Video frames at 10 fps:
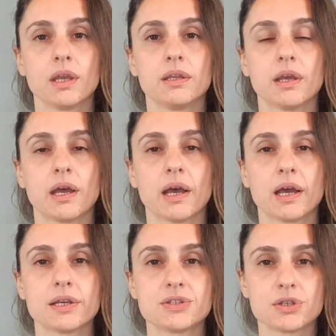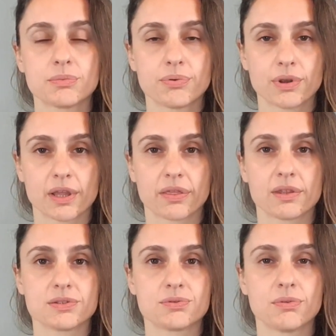And as your breath
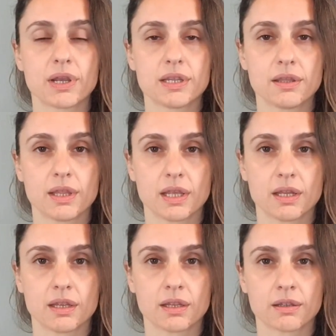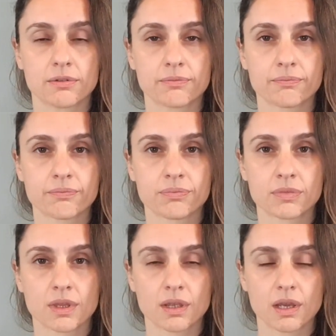is regulating,
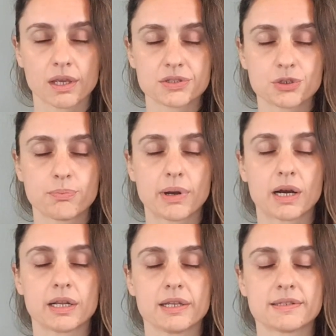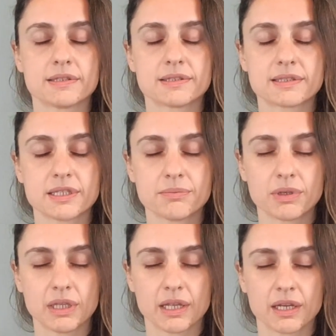as your body is
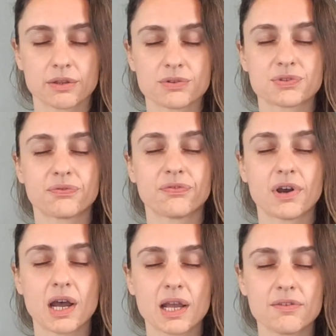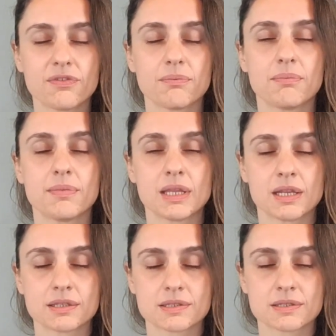assimilating those five
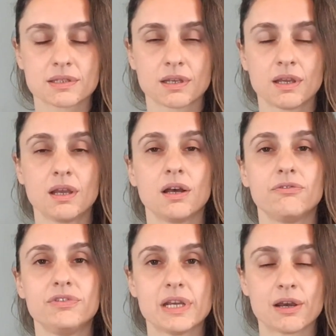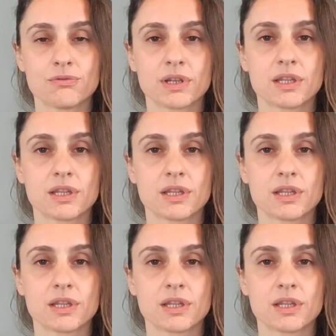minutes of down